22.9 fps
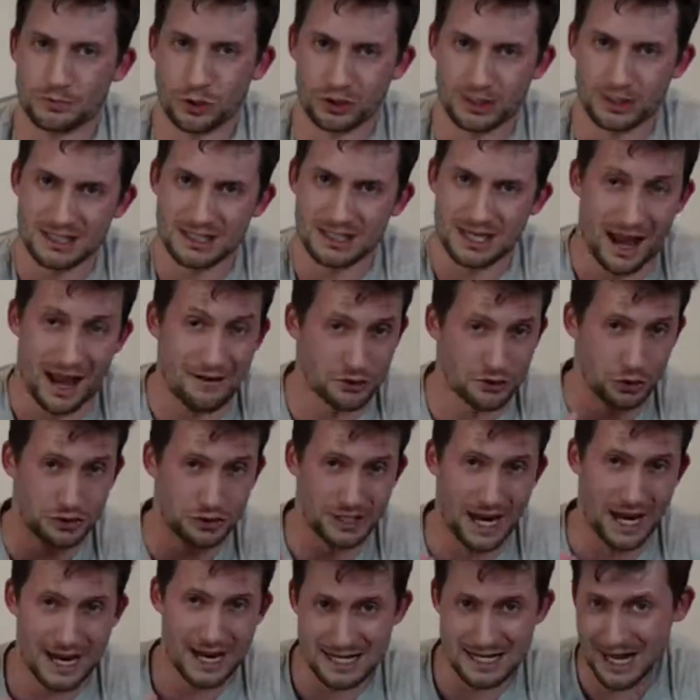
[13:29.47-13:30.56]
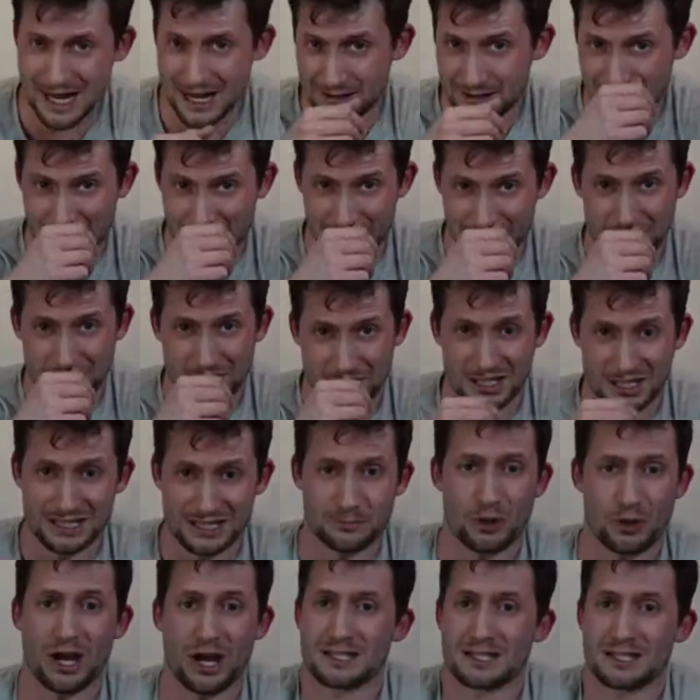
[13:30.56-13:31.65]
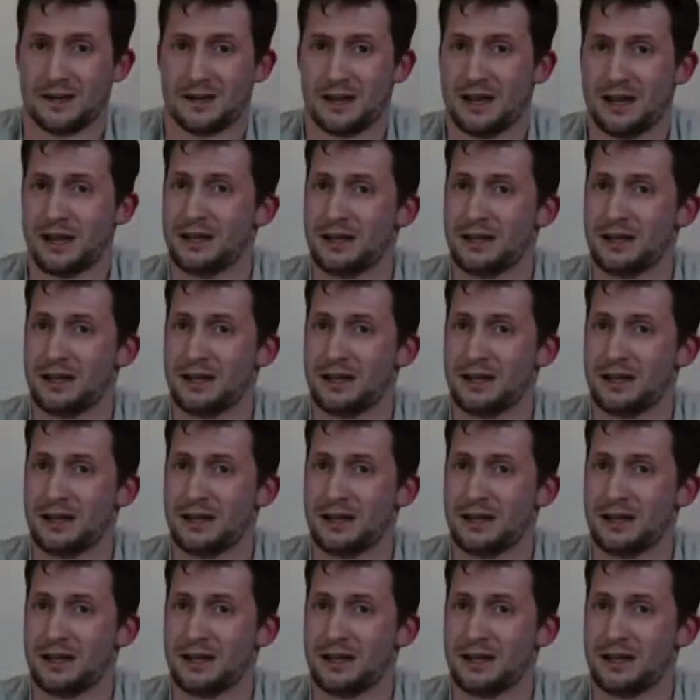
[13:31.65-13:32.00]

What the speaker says: I haven't told Danny yet, so this is going to be a surprise for her.